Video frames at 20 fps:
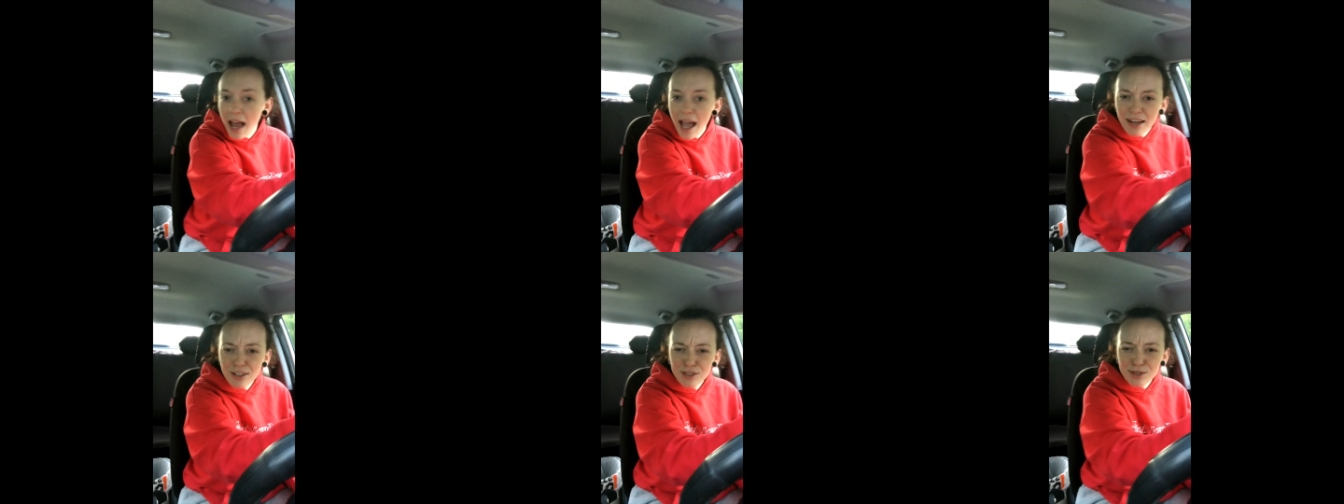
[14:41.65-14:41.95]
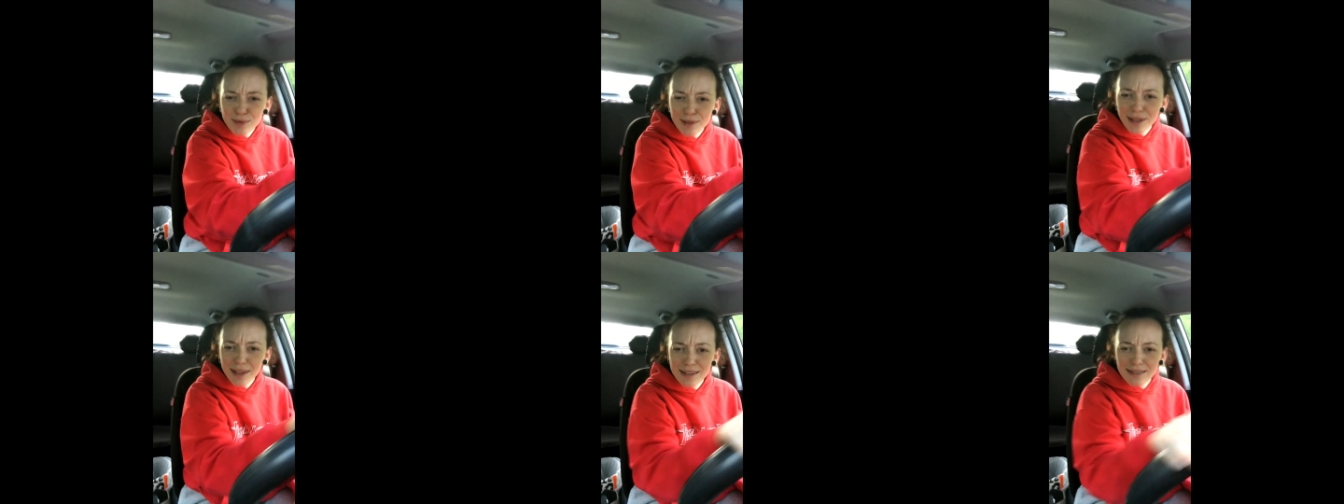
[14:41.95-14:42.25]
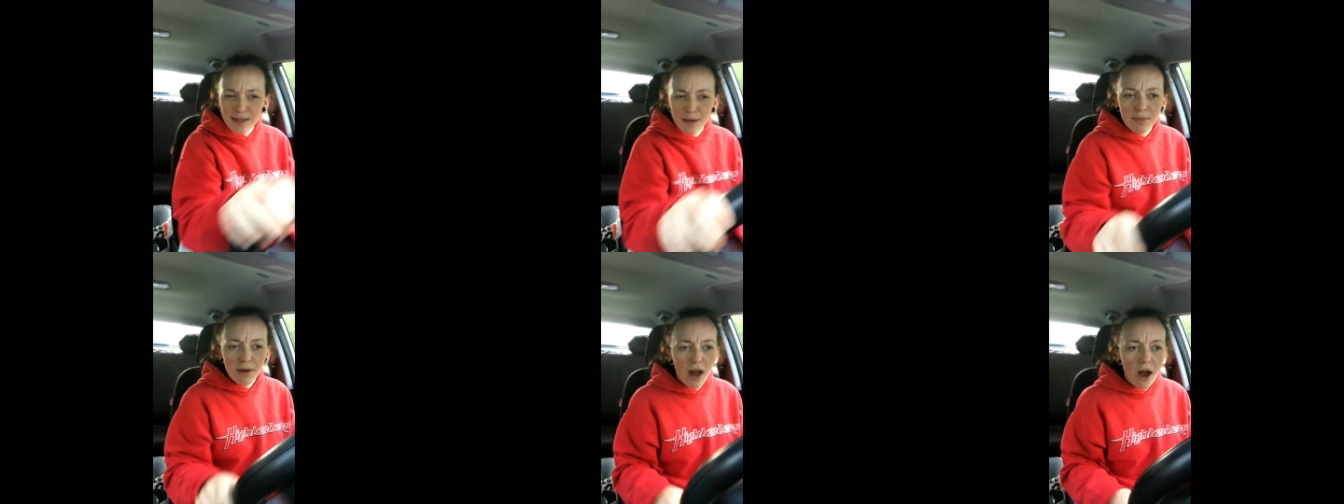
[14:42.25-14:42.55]
I just realized
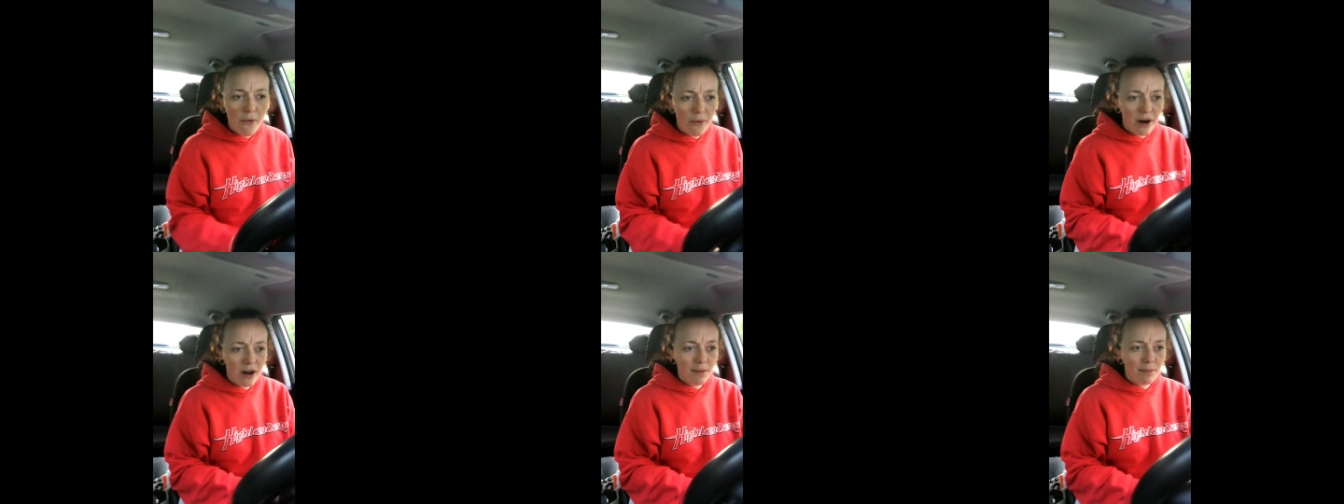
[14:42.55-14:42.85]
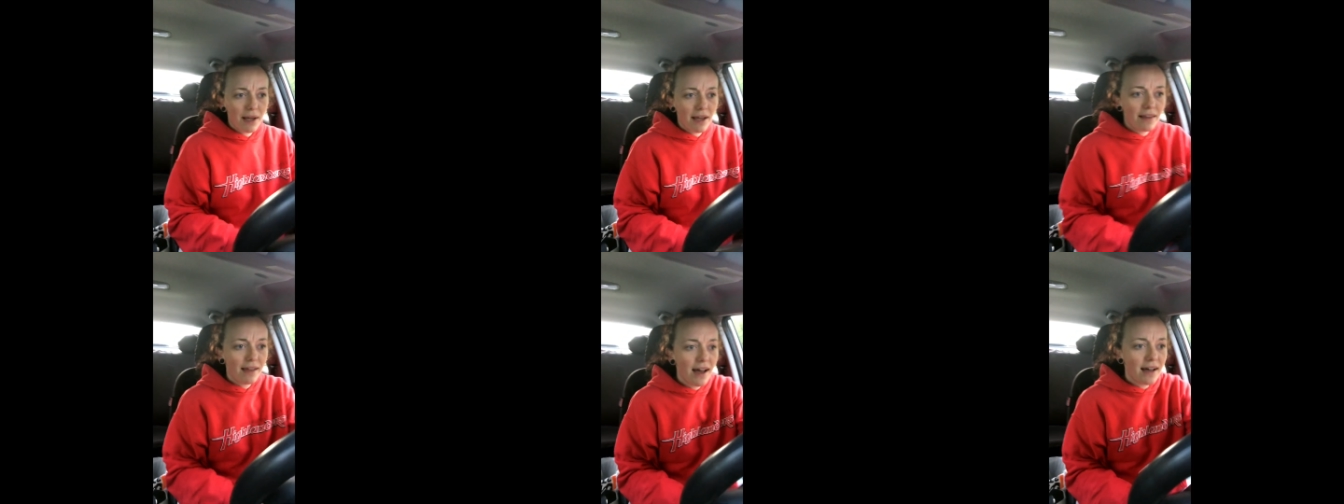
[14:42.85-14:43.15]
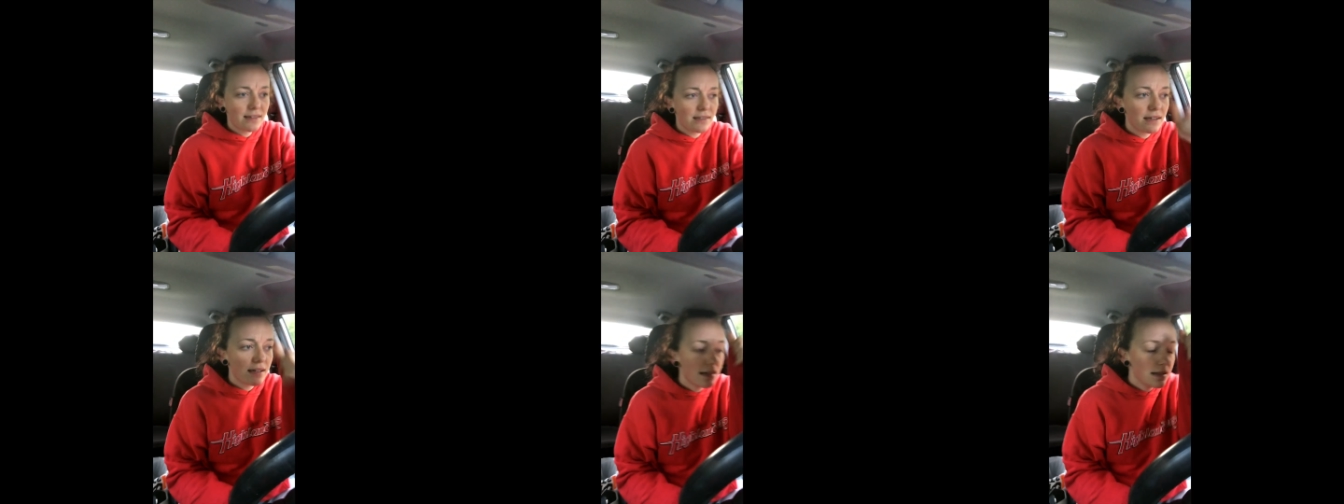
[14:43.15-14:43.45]
I'm not wearing my
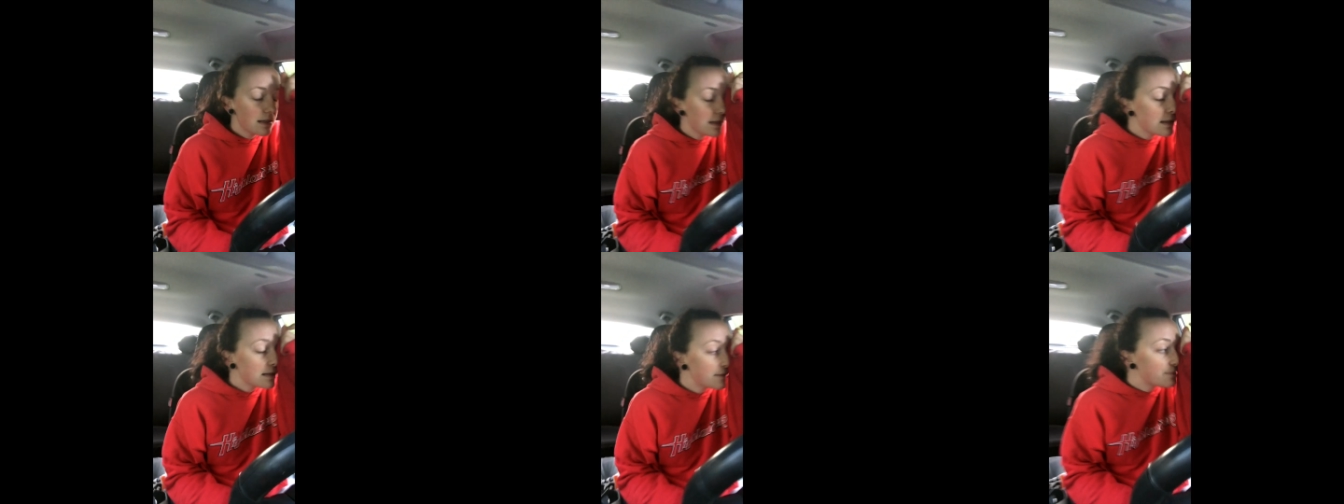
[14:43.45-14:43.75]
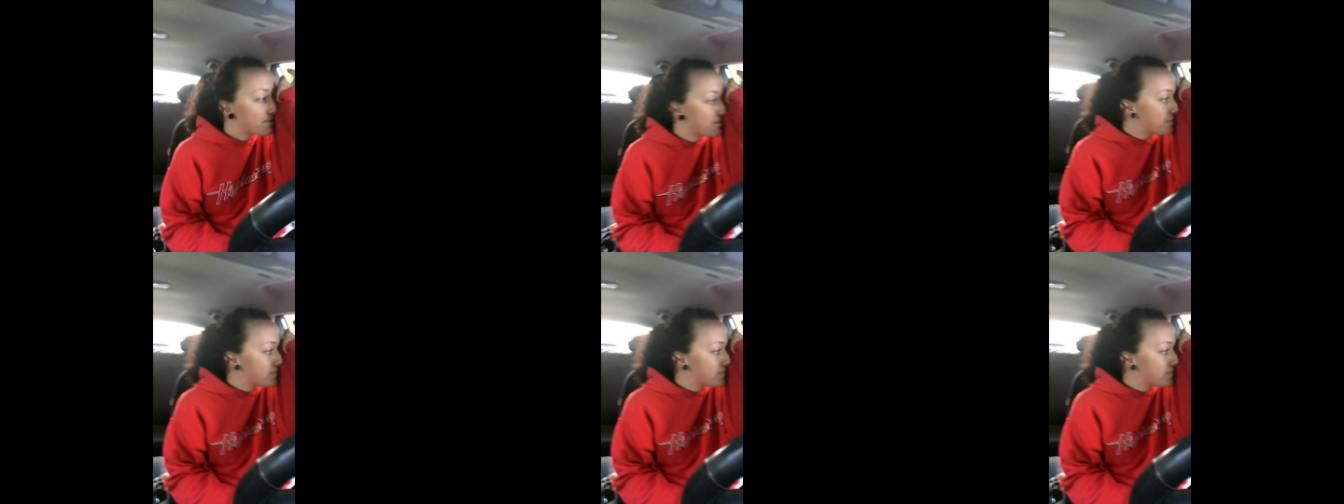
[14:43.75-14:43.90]
glasses.